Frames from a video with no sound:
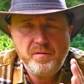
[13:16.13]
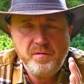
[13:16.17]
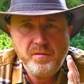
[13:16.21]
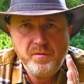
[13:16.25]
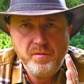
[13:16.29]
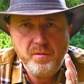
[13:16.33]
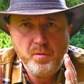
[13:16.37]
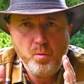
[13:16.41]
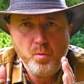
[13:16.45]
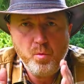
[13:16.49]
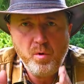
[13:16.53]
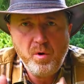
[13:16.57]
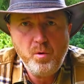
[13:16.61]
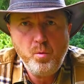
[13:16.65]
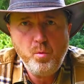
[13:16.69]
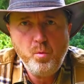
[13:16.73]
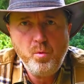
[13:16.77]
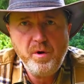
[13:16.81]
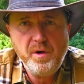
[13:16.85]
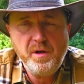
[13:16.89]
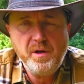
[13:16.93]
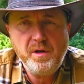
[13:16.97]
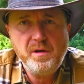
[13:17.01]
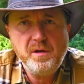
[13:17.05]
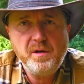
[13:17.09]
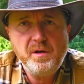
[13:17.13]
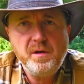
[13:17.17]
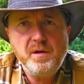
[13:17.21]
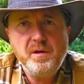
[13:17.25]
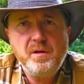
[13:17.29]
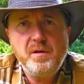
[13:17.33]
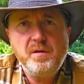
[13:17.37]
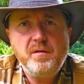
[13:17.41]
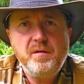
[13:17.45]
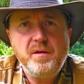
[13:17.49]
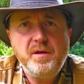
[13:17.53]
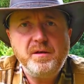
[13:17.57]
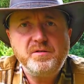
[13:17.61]
one way
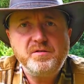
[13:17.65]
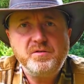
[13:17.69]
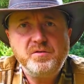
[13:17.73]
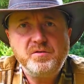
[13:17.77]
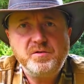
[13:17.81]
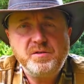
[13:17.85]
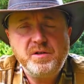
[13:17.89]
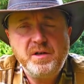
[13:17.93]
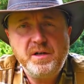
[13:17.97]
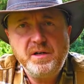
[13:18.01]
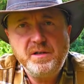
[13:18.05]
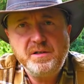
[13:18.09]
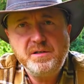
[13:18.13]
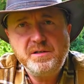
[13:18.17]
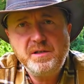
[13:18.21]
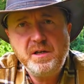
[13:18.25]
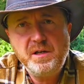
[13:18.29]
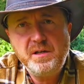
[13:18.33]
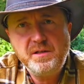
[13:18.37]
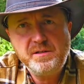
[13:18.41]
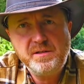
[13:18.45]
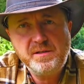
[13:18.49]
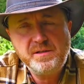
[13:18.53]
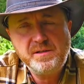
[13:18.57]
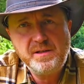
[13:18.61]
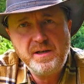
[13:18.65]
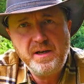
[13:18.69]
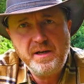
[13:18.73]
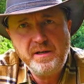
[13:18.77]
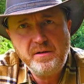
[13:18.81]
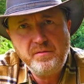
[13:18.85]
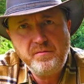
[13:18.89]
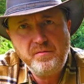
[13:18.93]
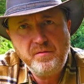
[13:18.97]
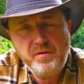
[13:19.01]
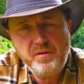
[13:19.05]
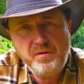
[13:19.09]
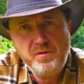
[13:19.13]
that society has
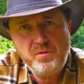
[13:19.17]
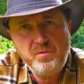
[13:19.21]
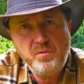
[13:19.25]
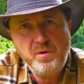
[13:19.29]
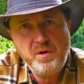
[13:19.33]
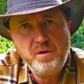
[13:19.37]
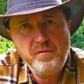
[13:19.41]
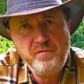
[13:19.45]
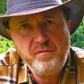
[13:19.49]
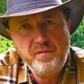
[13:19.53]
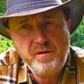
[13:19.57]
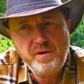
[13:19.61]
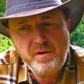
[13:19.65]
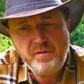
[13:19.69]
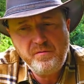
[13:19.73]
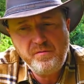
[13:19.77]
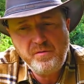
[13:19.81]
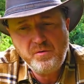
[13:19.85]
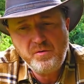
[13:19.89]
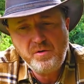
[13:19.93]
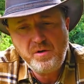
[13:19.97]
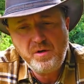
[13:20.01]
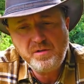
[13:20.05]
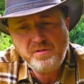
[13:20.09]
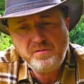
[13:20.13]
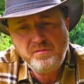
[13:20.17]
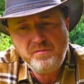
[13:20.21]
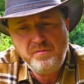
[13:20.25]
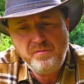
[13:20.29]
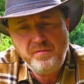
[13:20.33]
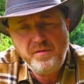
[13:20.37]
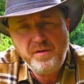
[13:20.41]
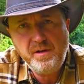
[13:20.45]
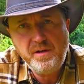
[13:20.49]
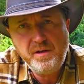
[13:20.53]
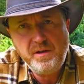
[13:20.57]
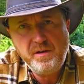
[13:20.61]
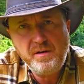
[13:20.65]
decided for you. If you doesn't
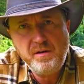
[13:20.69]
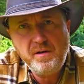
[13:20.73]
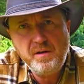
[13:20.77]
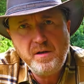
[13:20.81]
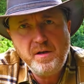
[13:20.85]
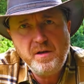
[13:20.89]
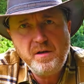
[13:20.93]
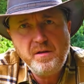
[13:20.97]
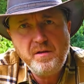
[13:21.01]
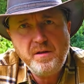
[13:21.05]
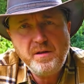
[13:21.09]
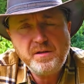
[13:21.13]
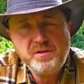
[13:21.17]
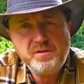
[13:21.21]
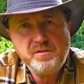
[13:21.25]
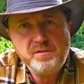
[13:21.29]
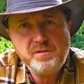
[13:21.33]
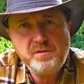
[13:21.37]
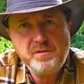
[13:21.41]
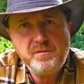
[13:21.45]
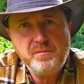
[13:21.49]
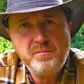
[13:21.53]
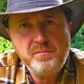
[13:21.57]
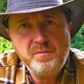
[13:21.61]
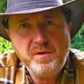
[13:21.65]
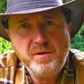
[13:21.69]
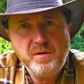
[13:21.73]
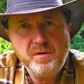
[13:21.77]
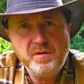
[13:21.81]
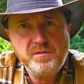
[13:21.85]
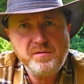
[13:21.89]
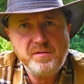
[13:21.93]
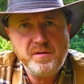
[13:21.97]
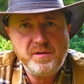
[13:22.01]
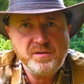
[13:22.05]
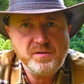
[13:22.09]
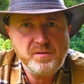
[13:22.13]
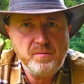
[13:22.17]
fit in, that's
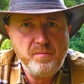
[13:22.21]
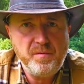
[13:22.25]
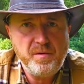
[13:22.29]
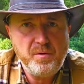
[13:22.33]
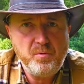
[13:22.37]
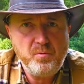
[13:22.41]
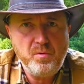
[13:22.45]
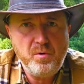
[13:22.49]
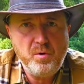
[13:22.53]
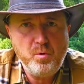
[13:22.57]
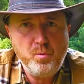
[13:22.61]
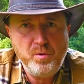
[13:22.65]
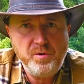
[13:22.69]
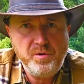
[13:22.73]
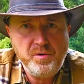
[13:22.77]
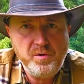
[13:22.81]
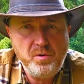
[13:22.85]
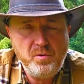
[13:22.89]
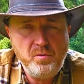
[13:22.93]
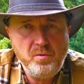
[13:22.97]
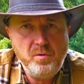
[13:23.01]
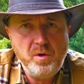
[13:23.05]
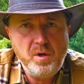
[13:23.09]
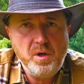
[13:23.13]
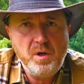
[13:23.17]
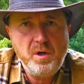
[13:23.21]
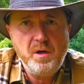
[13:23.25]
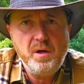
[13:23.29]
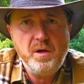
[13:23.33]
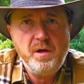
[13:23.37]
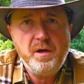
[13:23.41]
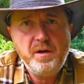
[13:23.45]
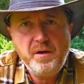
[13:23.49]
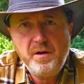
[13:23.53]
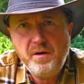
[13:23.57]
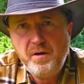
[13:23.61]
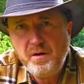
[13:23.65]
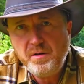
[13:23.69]
because there's something wrong with you
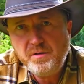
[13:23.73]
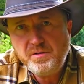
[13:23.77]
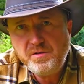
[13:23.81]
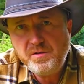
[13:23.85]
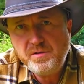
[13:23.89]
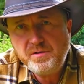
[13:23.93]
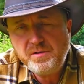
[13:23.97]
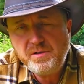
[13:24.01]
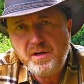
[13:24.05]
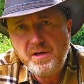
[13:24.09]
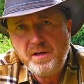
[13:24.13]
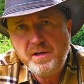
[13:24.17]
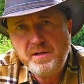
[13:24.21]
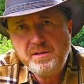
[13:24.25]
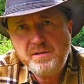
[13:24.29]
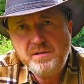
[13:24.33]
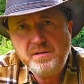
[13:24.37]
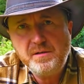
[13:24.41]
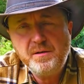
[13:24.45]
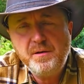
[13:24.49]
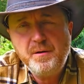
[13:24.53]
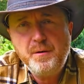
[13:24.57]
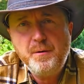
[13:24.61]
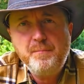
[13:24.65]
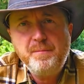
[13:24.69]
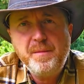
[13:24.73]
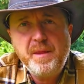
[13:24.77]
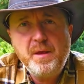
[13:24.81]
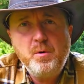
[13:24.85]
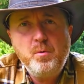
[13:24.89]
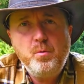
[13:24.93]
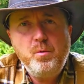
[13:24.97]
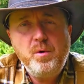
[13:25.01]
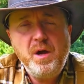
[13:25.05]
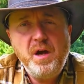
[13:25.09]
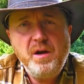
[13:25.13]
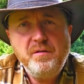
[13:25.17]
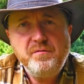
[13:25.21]
and not society.
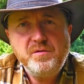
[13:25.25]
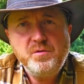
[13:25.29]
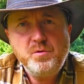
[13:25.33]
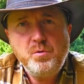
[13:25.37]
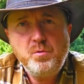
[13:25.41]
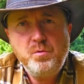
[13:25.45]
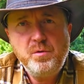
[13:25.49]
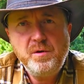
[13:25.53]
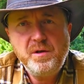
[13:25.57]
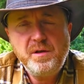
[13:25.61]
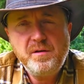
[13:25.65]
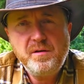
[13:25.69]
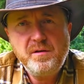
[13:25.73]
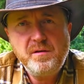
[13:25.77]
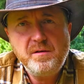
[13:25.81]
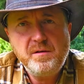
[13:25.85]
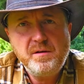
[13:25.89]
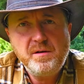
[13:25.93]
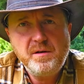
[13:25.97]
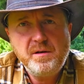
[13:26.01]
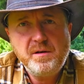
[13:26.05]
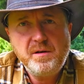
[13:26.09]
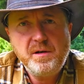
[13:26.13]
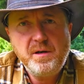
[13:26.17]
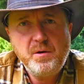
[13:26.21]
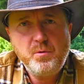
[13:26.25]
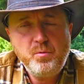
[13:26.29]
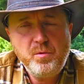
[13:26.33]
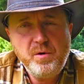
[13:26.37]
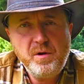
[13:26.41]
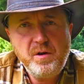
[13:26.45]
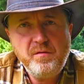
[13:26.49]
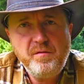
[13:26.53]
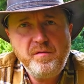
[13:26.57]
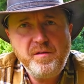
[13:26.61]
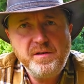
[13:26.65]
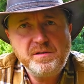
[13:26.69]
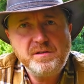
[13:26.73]
We have to get
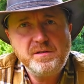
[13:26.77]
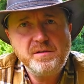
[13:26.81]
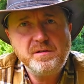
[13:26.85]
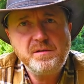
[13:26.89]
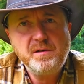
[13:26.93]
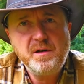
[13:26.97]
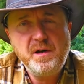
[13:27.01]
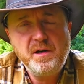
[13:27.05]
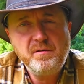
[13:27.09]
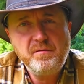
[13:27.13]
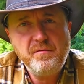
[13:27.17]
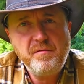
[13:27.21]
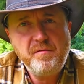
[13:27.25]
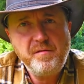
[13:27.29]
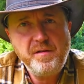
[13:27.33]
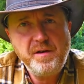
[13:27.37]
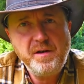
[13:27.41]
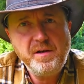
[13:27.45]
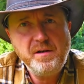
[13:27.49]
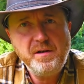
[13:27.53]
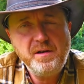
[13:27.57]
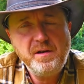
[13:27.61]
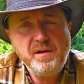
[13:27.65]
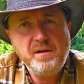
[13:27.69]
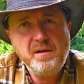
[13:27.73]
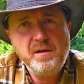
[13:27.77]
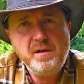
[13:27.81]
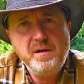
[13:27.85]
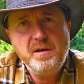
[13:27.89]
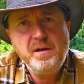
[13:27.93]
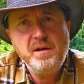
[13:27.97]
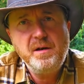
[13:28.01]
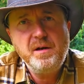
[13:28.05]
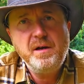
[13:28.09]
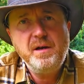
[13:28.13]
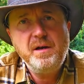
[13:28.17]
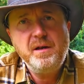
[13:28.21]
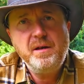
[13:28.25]
rid of this kind of thinking
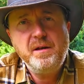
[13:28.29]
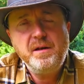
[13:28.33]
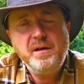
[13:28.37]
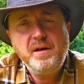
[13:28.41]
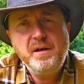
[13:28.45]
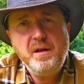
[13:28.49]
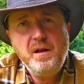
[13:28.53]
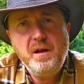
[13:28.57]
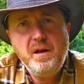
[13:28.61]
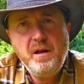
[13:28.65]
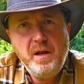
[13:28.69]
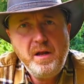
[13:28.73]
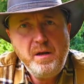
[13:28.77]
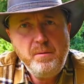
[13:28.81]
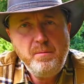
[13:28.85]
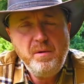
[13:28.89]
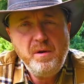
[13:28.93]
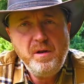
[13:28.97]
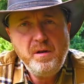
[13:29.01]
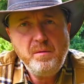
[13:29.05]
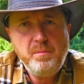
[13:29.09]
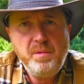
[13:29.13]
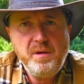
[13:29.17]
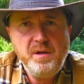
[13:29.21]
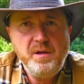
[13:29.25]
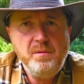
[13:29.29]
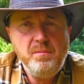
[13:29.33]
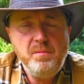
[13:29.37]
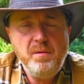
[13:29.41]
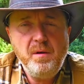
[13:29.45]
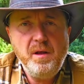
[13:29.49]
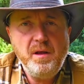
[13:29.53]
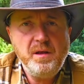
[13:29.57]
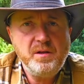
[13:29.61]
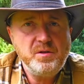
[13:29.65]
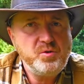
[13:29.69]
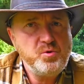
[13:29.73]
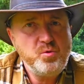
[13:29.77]
and labeling people
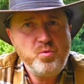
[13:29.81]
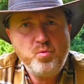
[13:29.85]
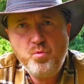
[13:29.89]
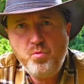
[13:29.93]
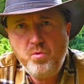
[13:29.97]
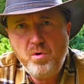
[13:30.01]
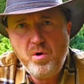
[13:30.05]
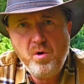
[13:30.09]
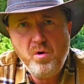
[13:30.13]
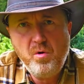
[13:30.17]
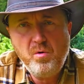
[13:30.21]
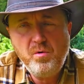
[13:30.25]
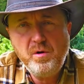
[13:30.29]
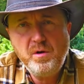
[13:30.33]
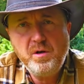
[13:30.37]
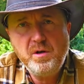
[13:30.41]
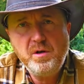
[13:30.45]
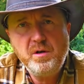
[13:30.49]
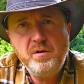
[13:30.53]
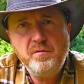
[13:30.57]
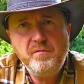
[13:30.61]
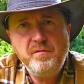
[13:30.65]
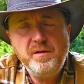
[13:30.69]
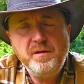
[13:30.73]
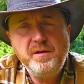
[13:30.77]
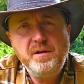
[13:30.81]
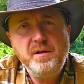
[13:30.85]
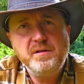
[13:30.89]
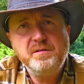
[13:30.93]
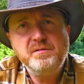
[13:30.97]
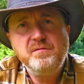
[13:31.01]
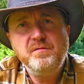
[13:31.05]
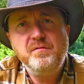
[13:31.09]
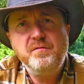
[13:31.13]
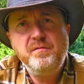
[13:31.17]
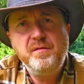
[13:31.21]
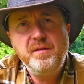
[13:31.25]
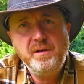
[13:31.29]
as wrong if they
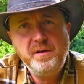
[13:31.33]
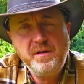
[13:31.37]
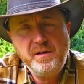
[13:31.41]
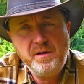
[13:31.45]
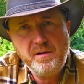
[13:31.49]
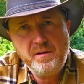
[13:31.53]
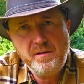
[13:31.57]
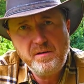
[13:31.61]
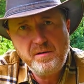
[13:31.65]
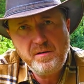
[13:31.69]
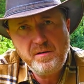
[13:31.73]
doesn't fit in.